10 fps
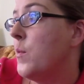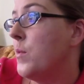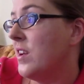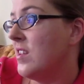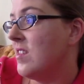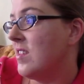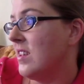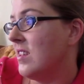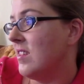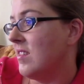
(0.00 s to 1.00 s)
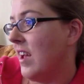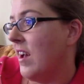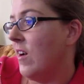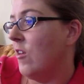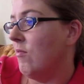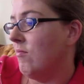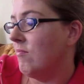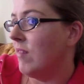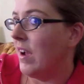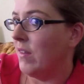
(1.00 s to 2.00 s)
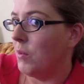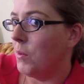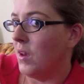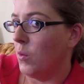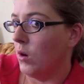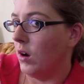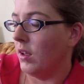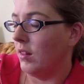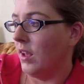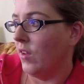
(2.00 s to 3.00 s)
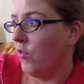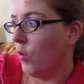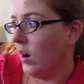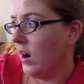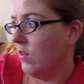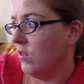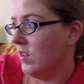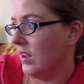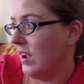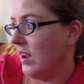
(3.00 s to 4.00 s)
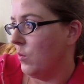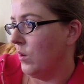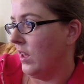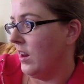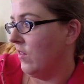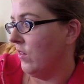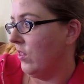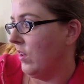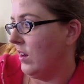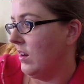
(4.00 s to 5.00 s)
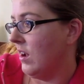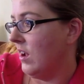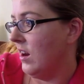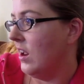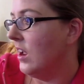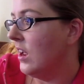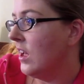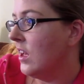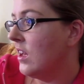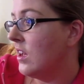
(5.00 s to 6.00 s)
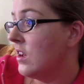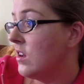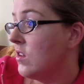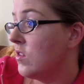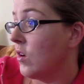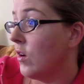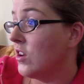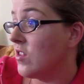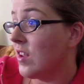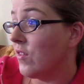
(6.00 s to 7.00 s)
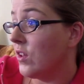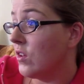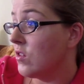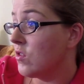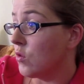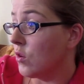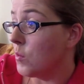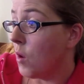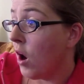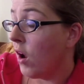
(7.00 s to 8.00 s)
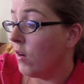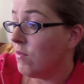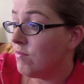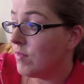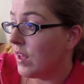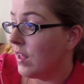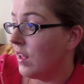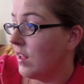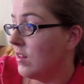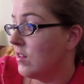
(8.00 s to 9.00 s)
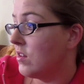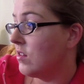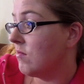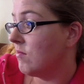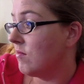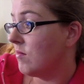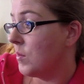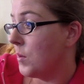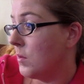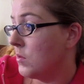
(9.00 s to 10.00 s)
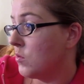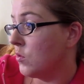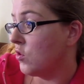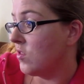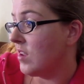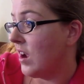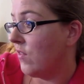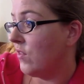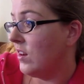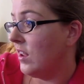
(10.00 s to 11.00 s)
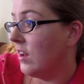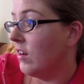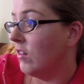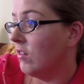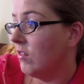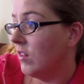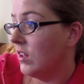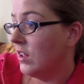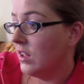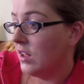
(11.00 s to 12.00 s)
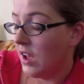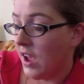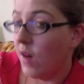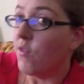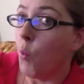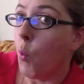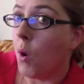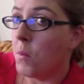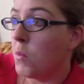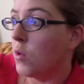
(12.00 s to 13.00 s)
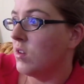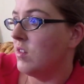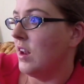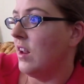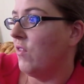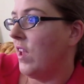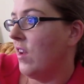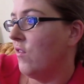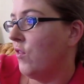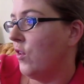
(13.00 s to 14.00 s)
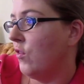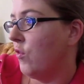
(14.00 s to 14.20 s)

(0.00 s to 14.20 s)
but seeing as how I have to be at work in like four hours, I kind of want to get everything done. So I just have to go to the store tomorrow, and the babies will just have to deal I have one more set of canned food